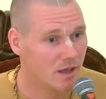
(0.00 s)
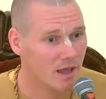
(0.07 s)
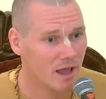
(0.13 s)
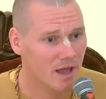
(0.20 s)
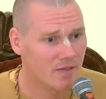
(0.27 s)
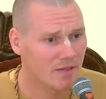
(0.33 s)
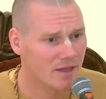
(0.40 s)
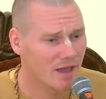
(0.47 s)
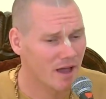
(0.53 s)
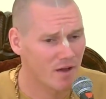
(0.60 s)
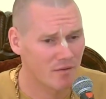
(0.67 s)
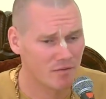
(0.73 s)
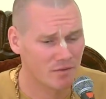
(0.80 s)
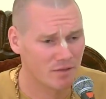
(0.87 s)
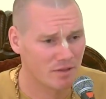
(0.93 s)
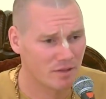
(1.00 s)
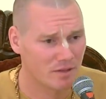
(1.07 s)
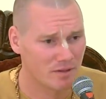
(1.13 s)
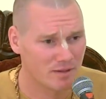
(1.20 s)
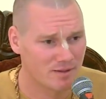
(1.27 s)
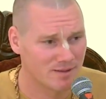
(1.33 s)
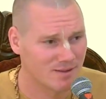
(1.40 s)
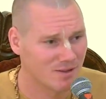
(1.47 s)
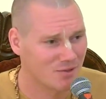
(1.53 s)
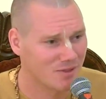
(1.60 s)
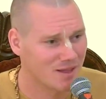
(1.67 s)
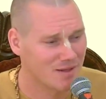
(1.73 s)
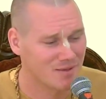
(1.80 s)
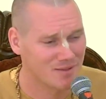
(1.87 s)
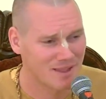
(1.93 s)
And they have
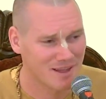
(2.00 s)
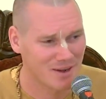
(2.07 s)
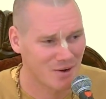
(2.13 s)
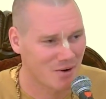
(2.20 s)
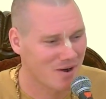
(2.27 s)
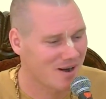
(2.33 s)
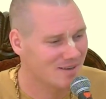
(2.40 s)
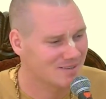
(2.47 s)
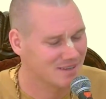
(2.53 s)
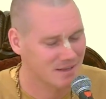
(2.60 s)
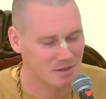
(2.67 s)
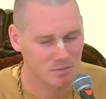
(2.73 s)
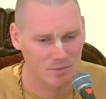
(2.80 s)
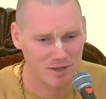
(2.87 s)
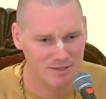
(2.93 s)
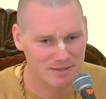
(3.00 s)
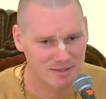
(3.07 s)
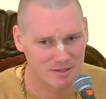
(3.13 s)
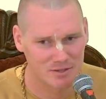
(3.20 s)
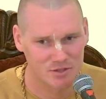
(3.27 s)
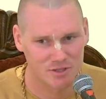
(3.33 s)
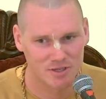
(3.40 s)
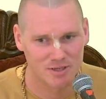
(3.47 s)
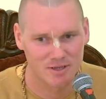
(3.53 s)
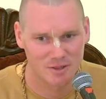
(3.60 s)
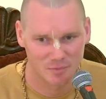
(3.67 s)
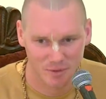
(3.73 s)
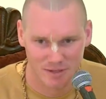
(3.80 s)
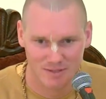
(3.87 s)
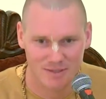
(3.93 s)
that car has like the best engine and the
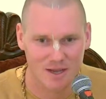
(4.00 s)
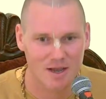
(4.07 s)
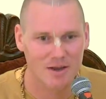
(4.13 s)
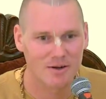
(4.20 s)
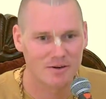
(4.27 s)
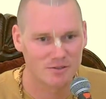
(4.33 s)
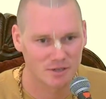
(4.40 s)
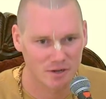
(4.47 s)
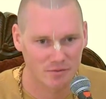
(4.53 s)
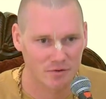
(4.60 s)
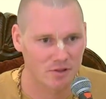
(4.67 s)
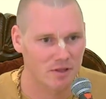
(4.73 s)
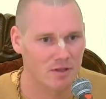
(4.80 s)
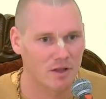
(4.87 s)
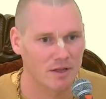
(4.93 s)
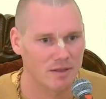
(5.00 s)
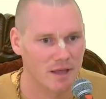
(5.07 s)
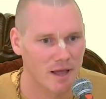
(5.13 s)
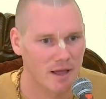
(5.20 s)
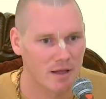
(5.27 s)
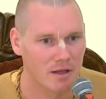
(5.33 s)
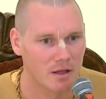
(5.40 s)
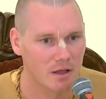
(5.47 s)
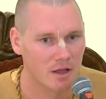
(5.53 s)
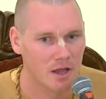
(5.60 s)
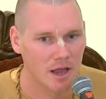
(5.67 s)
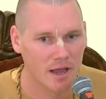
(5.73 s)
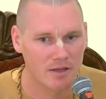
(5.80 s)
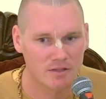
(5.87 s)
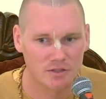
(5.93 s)
best tires and everything like that.
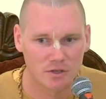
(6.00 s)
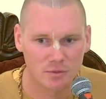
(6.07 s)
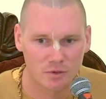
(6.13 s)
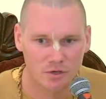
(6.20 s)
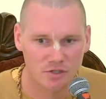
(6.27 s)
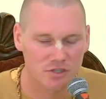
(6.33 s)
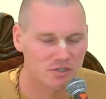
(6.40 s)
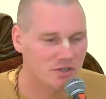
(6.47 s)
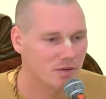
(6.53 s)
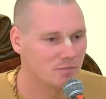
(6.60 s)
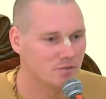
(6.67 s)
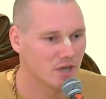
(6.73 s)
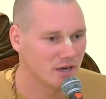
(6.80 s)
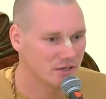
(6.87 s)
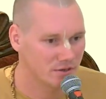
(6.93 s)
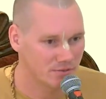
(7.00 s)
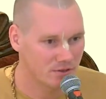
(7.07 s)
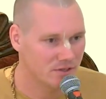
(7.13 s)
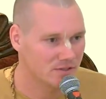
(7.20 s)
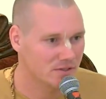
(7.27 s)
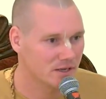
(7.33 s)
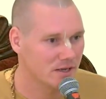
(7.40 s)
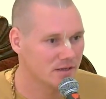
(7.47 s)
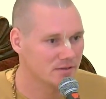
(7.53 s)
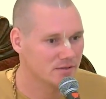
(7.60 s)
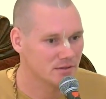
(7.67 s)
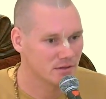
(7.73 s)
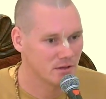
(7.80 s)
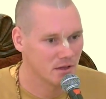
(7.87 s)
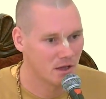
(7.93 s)
And someone just objectively says,
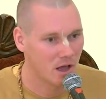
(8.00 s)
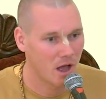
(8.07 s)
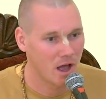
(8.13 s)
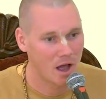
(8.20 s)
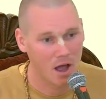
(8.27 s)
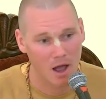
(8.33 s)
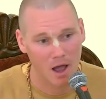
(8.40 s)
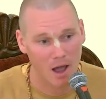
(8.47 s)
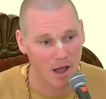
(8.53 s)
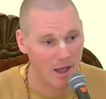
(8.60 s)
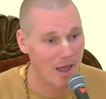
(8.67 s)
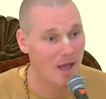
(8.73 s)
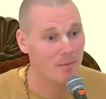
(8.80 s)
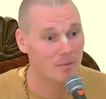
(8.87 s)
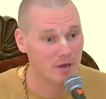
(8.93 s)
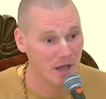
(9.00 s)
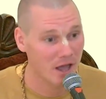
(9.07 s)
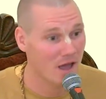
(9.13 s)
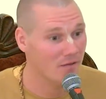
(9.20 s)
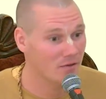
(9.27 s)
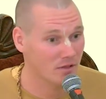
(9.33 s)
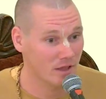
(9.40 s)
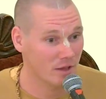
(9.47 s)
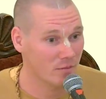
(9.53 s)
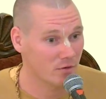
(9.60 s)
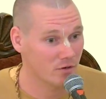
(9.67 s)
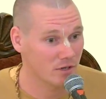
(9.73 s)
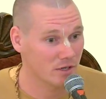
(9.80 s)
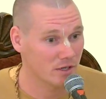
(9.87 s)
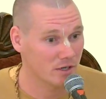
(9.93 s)
I happen to have a
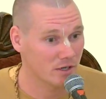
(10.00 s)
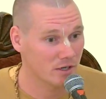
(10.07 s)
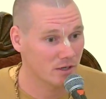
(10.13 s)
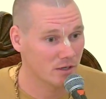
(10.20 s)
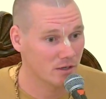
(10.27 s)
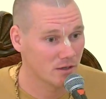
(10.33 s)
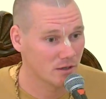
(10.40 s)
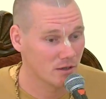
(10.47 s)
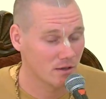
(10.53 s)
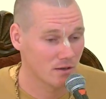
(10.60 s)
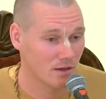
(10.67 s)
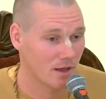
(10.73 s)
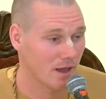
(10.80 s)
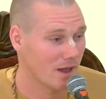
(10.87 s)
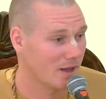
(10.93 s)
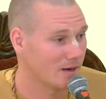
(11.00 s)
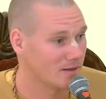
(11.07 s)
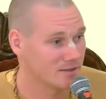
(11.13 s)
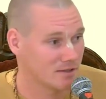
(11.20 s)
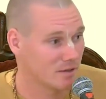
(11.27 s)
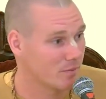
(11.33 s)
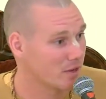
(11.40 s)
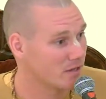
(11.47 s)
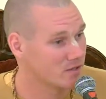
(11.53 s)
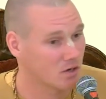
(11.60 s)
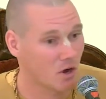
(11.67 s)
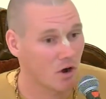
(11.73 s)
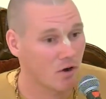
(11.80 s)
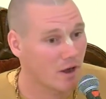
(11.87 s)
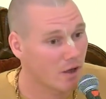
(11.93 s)
Lamborghini and it's the best
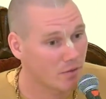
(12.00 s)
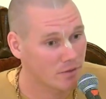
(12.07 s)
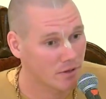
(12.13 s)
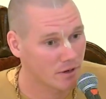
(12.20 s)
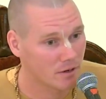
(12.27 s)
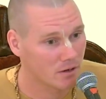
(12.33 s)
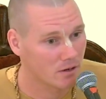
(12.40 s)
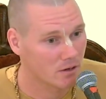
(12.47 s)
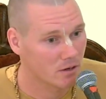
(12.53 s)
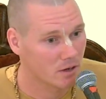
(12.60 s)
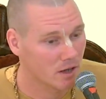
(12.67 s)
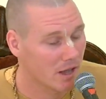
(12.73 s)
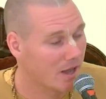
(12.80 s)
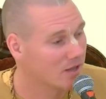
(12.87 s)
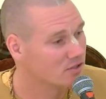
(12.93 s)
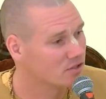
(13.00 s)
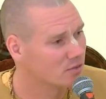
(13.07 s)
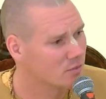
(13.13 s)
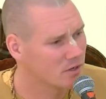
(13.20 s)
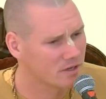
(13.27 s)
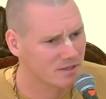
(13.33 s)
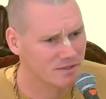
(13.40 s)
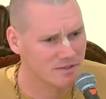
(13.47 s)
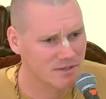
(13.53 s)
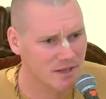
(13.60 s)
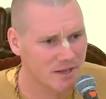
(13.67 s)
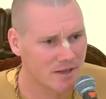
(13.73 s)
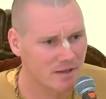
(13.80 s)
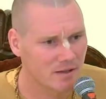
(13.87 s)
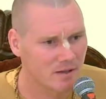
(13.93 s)
car out there. And someone can say,